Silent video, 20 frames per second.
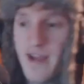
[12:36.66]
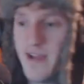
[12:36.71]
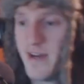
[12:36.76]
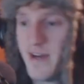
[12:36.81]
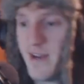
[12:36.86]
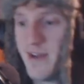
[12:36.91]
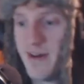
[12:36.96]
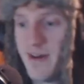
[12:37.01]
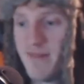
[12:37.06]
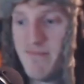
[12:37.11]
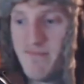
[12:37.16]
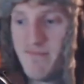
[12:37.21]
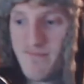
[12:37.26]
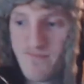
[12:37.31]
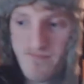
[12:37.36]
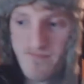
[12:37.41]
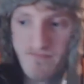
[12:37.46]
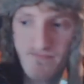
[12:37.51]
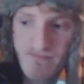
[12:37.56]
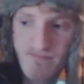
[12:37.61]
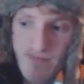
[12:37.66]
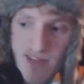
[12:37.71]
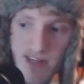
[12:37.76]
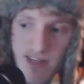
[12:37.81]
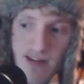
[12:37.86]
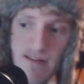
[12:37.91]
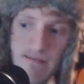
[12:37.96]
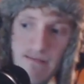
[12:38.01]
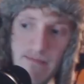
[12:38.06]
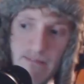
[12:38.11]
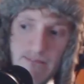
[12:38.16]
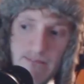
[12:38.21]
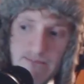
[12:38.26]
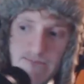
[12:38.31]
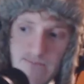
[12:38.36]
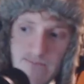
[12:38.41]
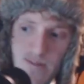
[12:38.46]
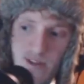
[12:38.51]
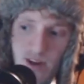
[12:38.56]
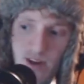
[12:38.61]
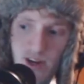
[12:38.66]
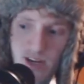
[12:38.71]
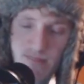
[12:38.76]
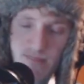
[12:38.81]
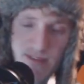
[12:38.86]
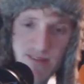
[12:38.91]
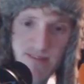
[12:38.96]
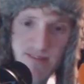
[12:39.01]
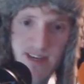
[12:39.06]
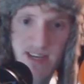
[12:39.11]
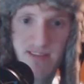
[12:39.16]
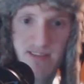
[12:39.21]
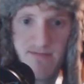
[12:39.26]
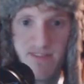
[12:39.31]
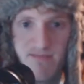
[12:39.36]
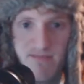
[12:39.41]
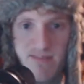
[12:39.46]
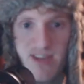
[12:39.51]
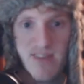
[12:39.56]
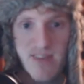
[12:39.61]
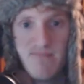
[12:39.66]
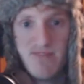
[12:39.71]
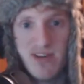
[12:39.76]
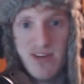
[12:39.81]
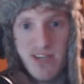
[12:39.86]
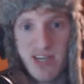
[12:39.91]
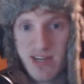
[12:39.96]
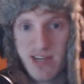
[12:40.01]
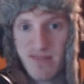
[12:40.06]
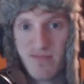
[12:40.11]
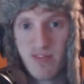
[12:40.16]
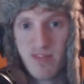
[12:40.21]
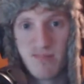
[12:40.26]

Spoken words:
And talking about my MVP pick,